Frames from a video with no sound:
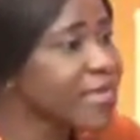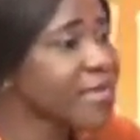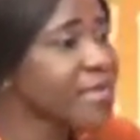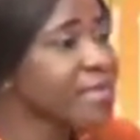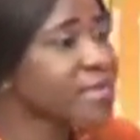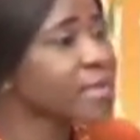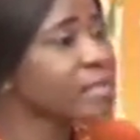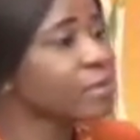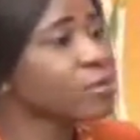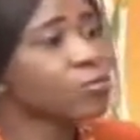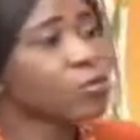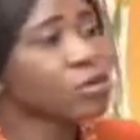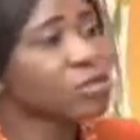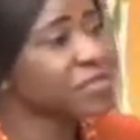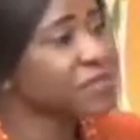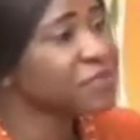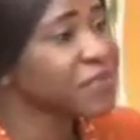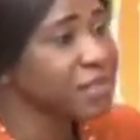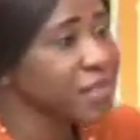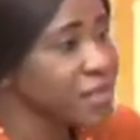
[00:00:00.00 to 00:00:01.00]
the
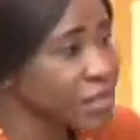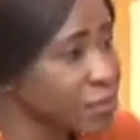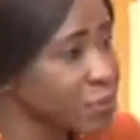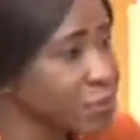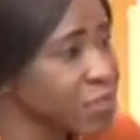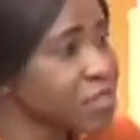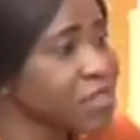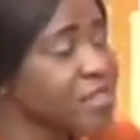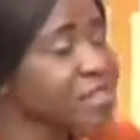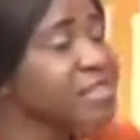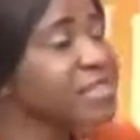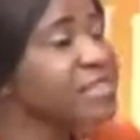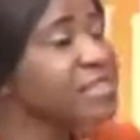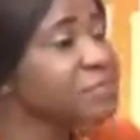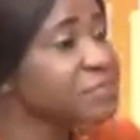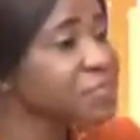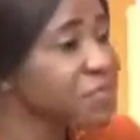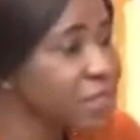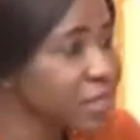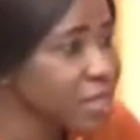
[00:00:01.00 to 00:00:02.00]
whatever languages they
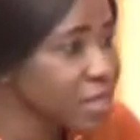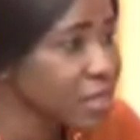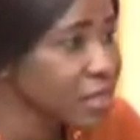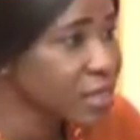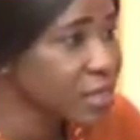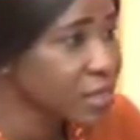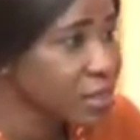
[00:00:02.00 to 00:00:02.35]
speak,